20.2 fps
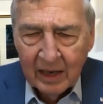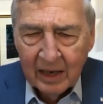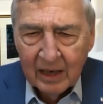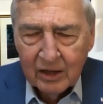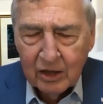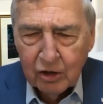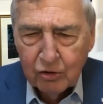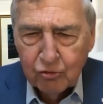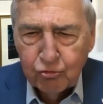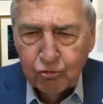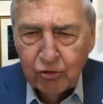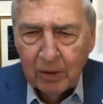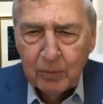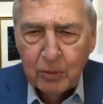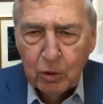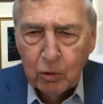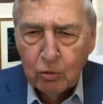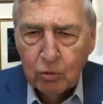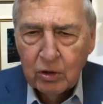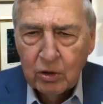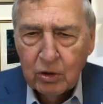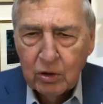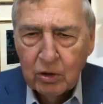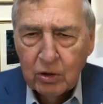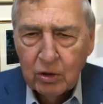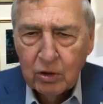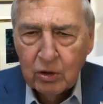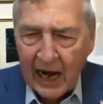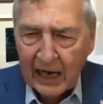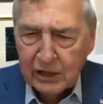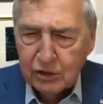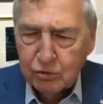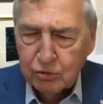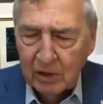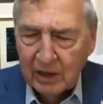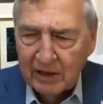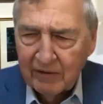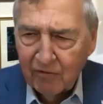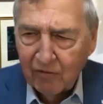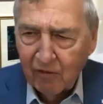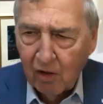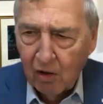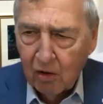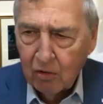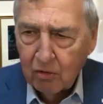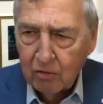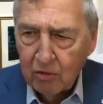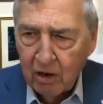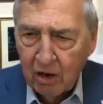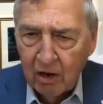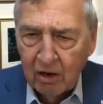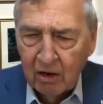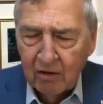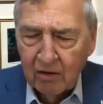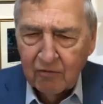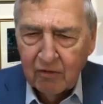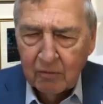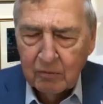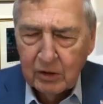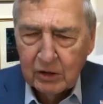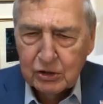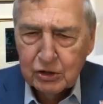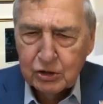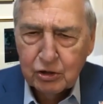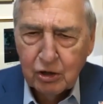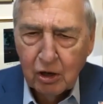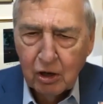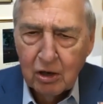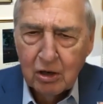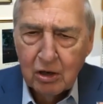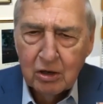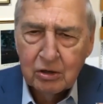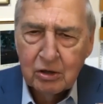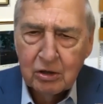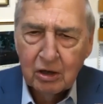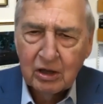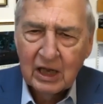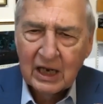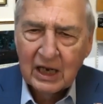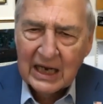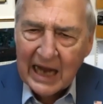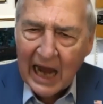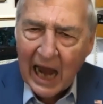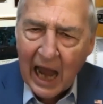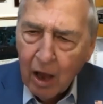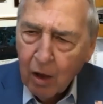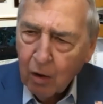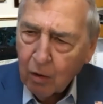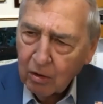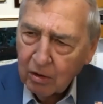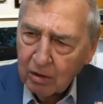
the tribute actually flowed from the Song to the Liao.